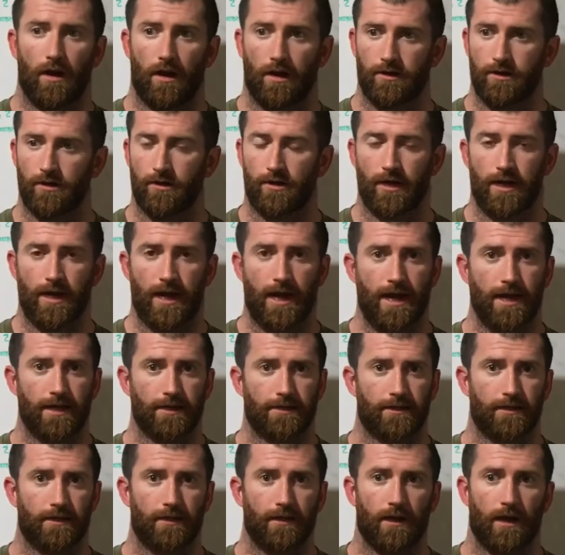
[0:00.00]
You can
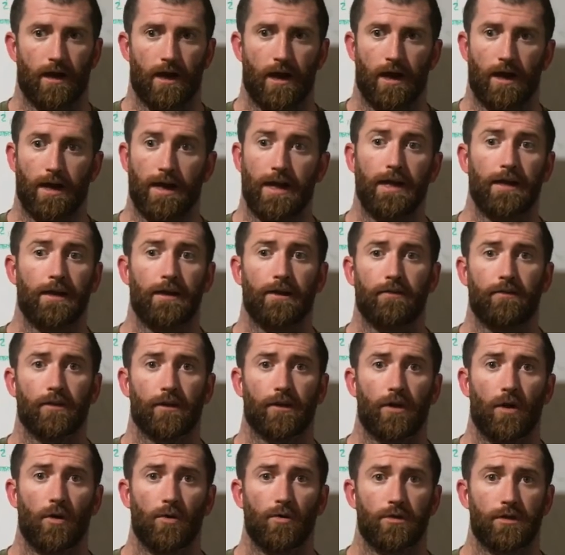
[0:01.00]
ask any of the
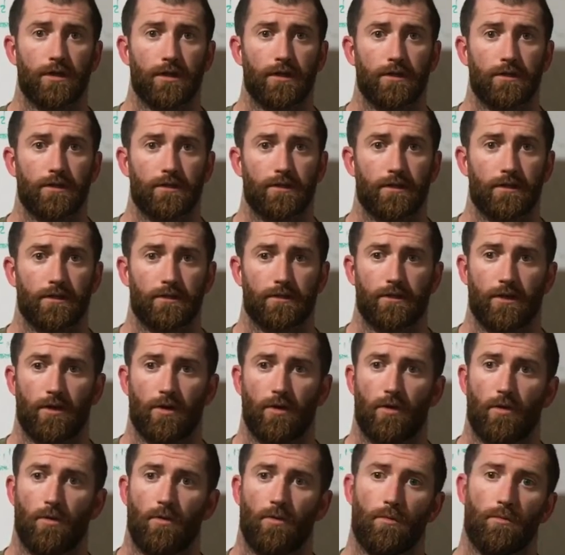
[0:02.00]
coaches,
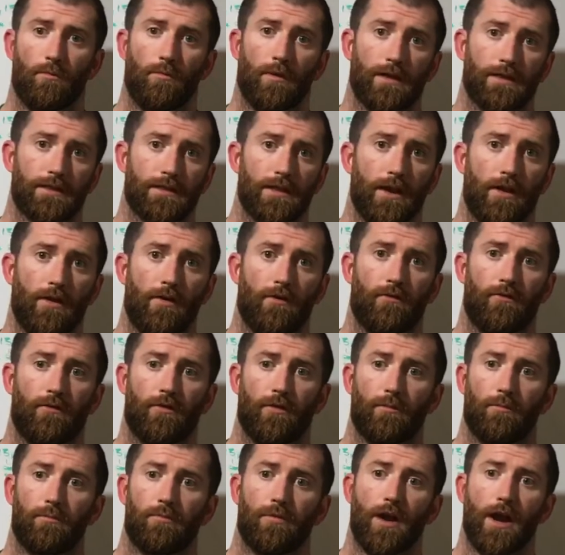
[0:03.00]
so myself,
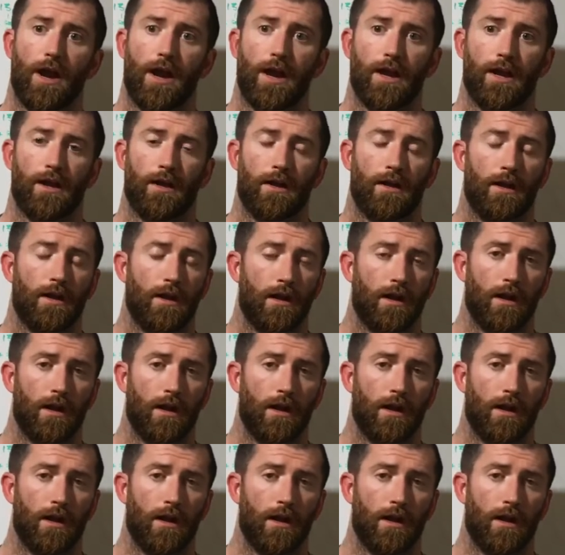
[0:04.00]
Brian,